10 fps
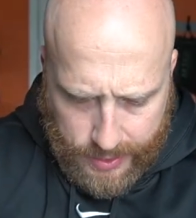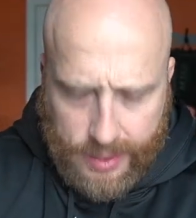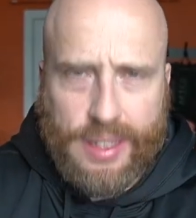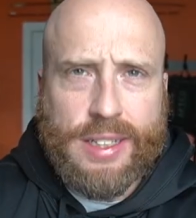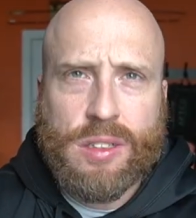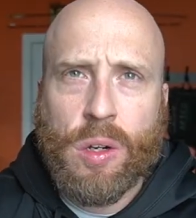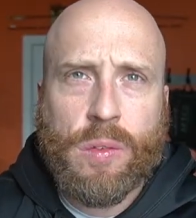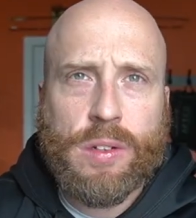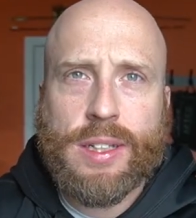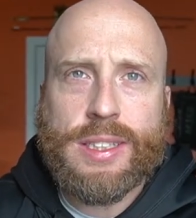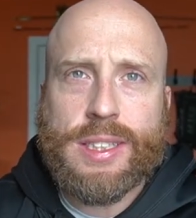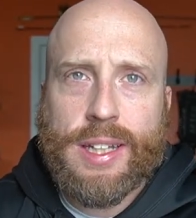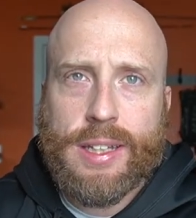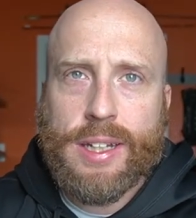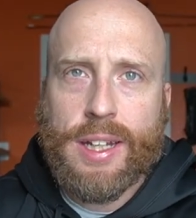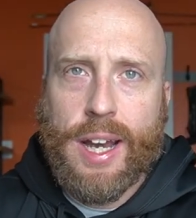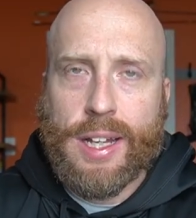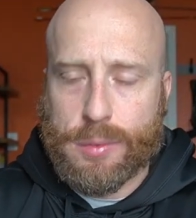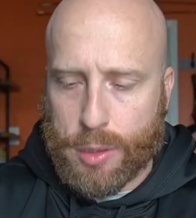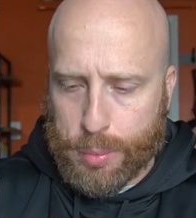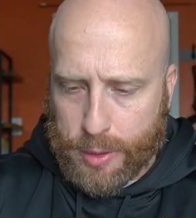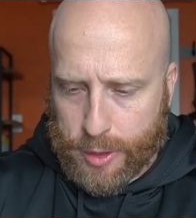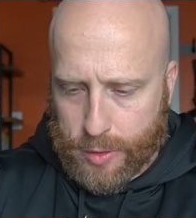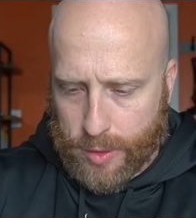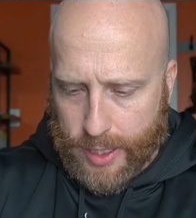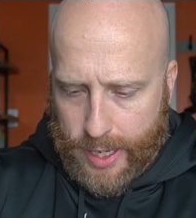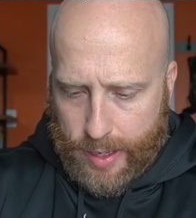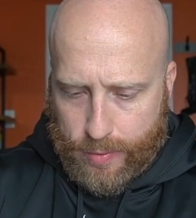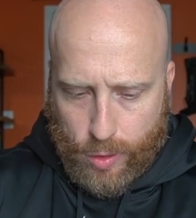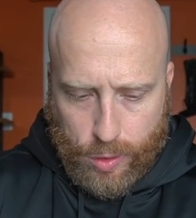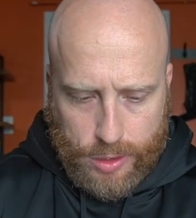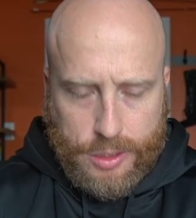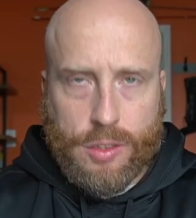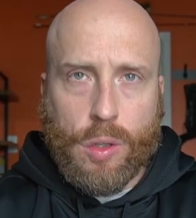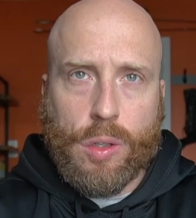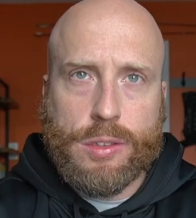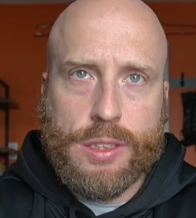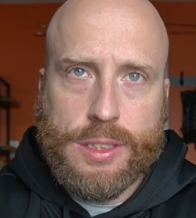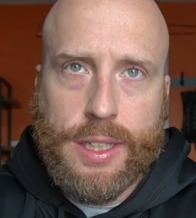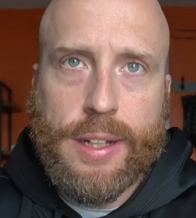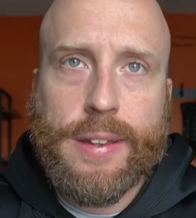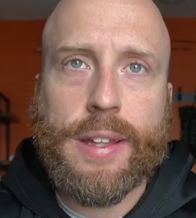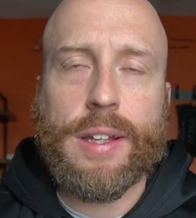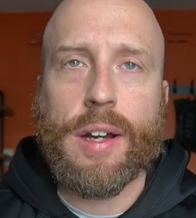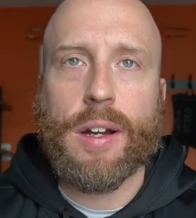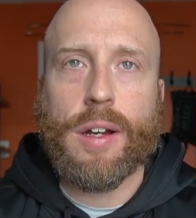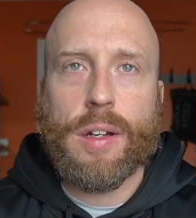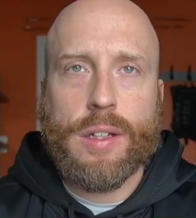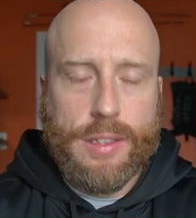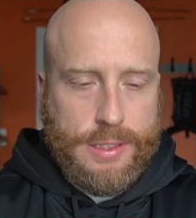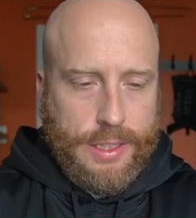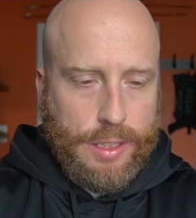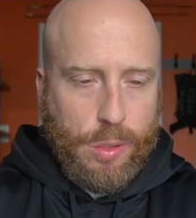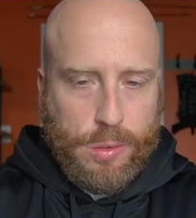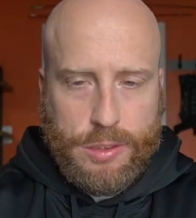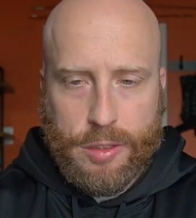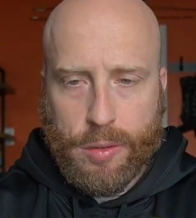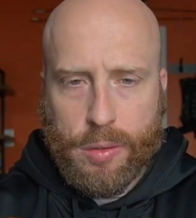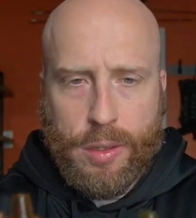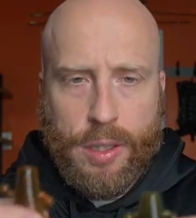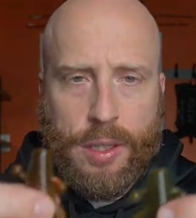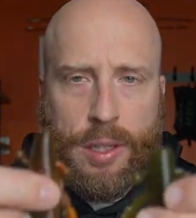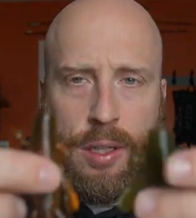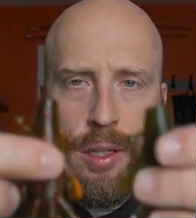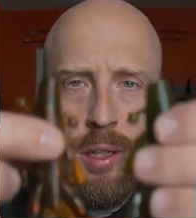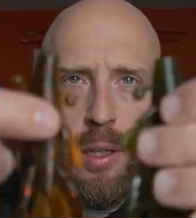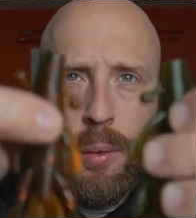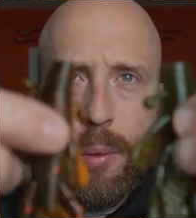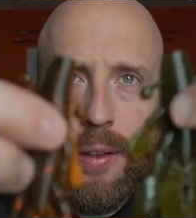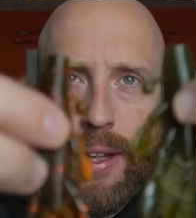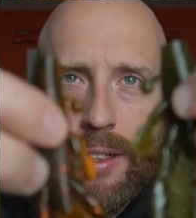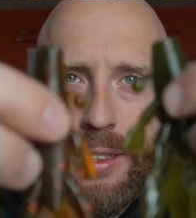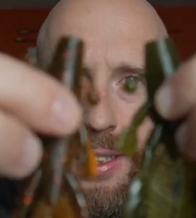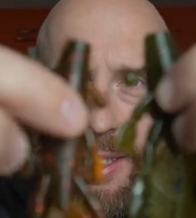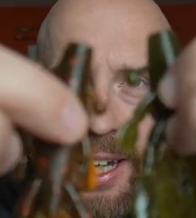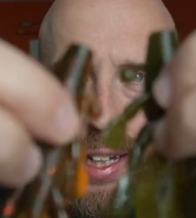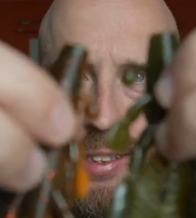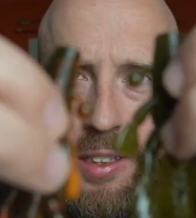these aren't really scented, guys, but I'm pretty sure they have all the salt, just like the uh, the Senko's do. But there's the size